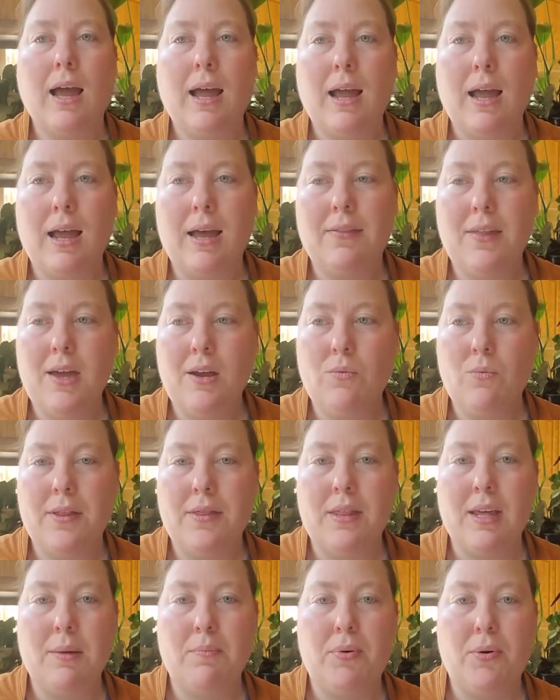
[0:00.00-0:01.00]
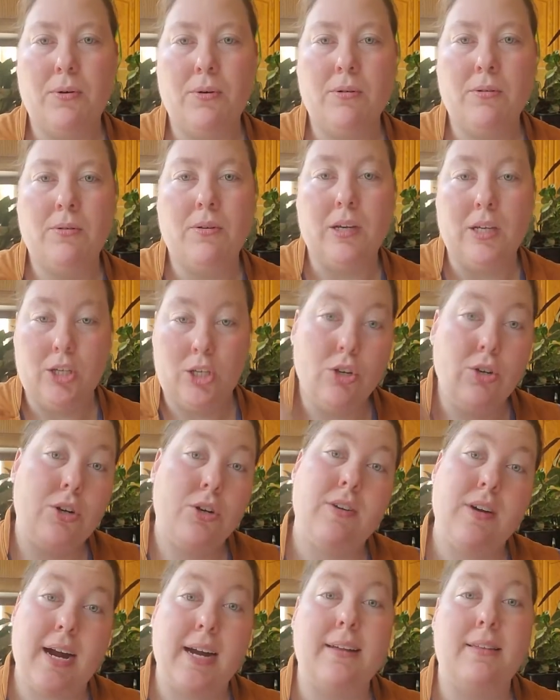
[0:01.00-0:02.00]
And then when they pull, you
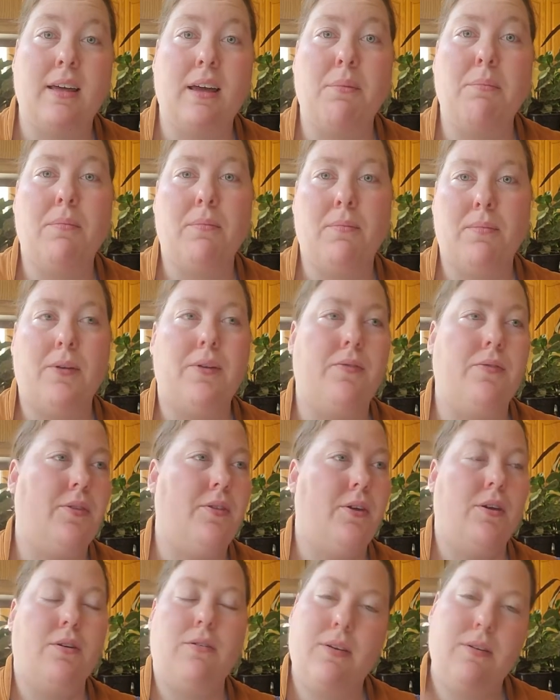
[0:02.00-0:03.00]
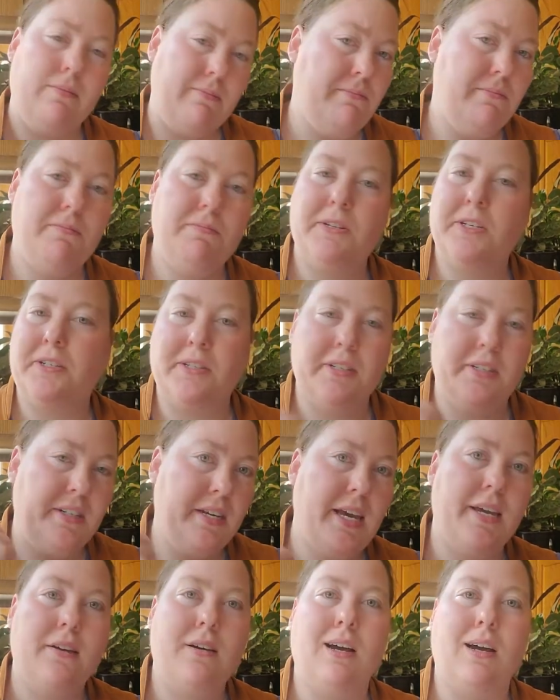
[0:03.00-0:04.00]
correct them. You just
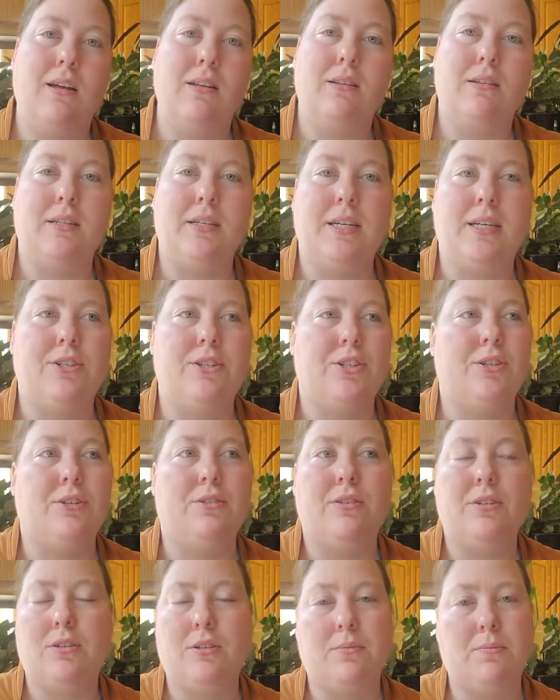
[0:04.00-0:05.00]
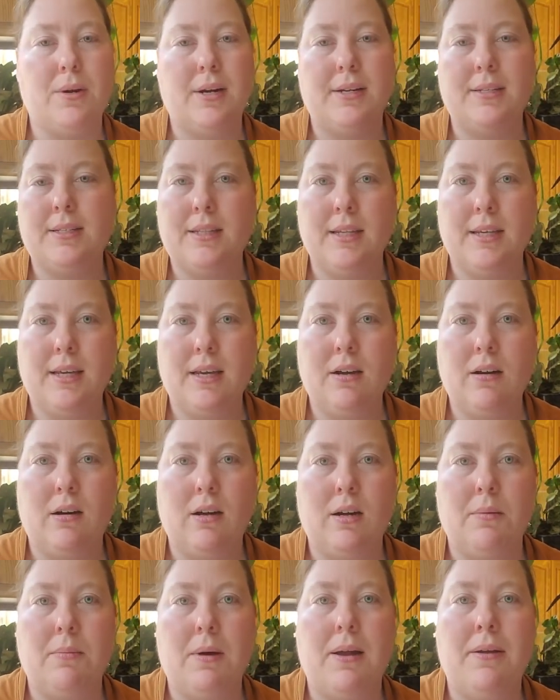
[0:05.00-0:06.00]
yank on the leash, you're pressing the
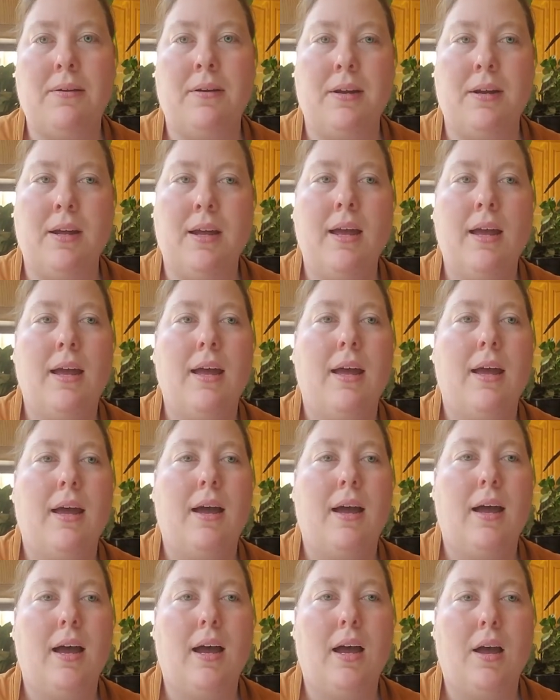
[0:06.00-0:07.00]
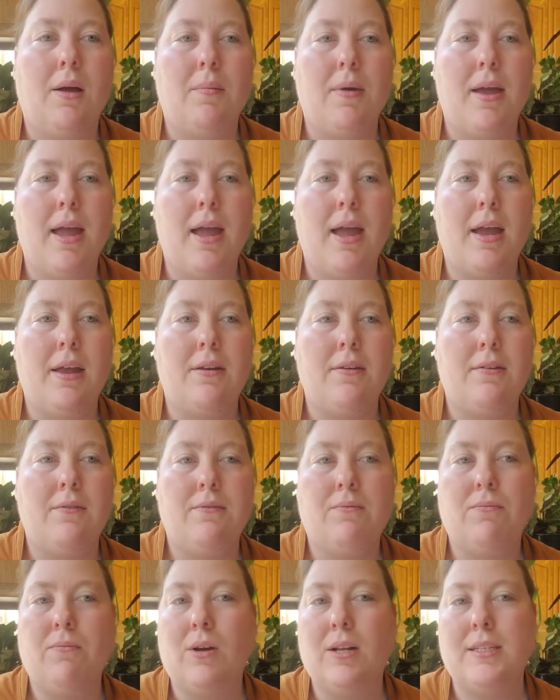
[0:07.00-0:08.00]
e-collar button. And
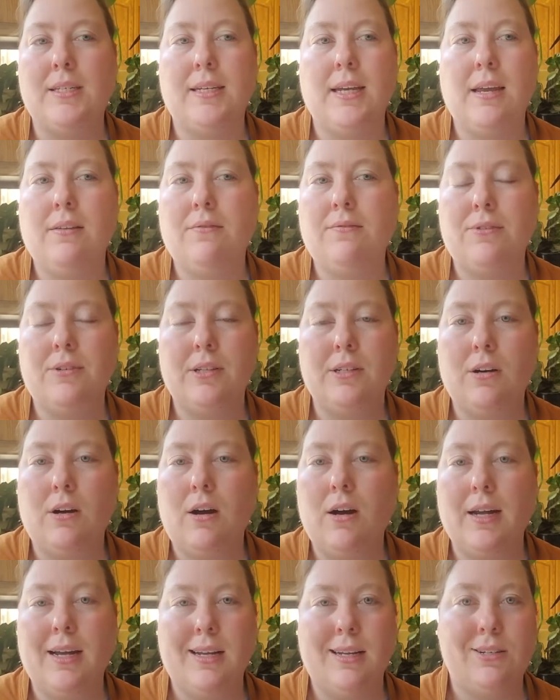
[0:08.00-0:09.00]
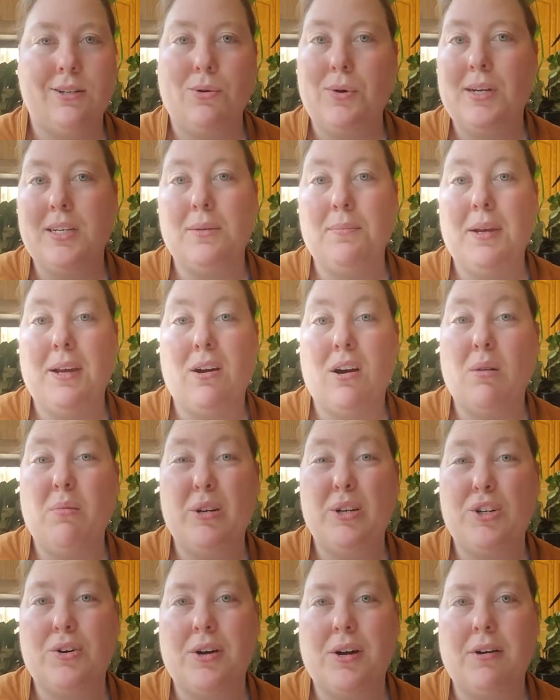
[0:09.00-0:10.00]
once again, for the dog, it's going to be
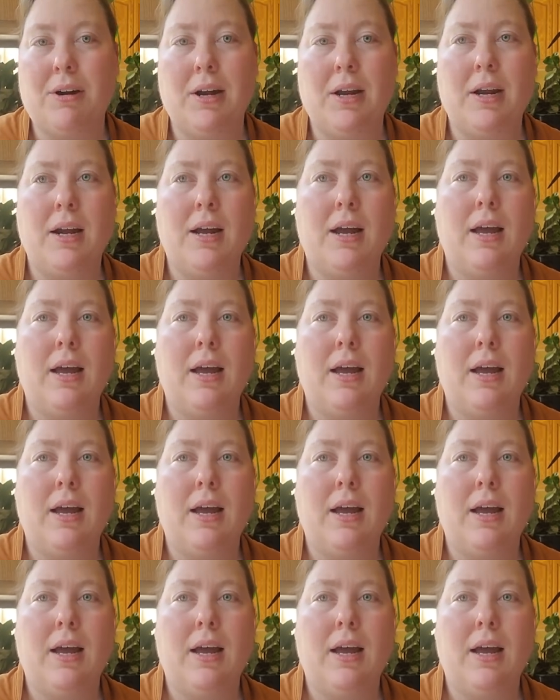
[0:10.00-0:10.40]
arbitrary.